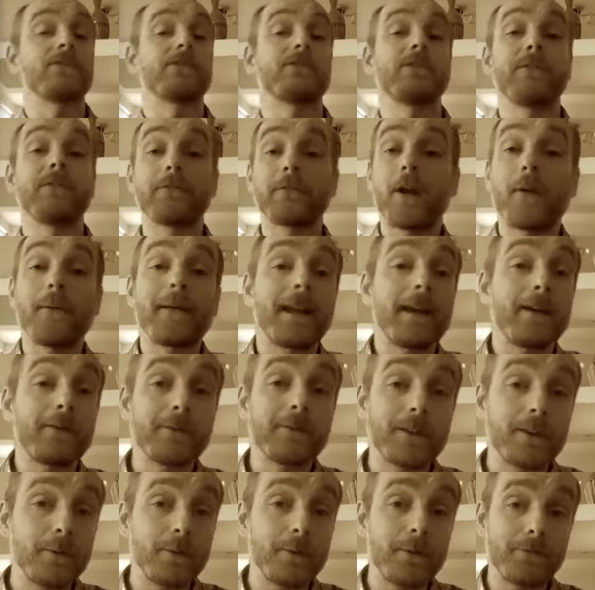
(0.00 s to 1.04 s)
stuff going out
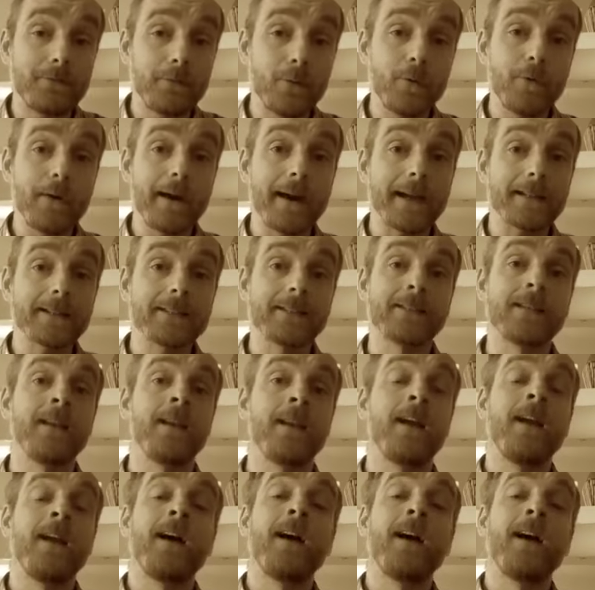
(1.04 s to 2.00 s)
to do with Forex.